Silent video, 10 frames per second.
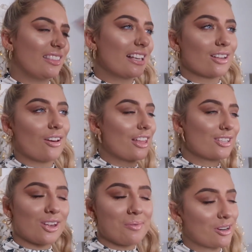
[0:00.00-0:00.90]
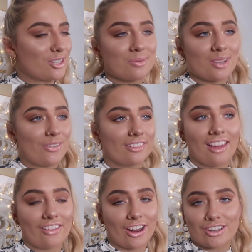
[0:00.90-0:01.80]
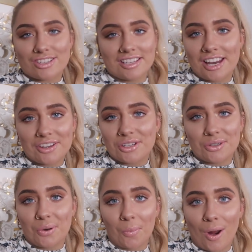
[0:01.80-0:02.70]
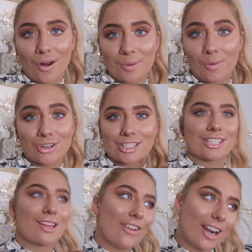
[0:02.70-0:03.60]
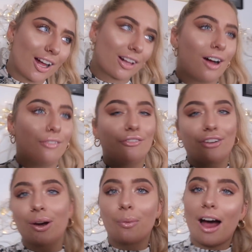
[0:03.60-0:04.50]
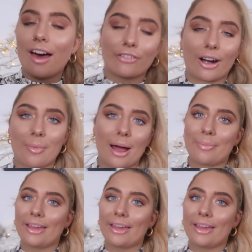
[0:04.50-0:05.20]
There's so much thin stuff in there that I just literally do not wear anymore just because I find it uncomfy or whatever it might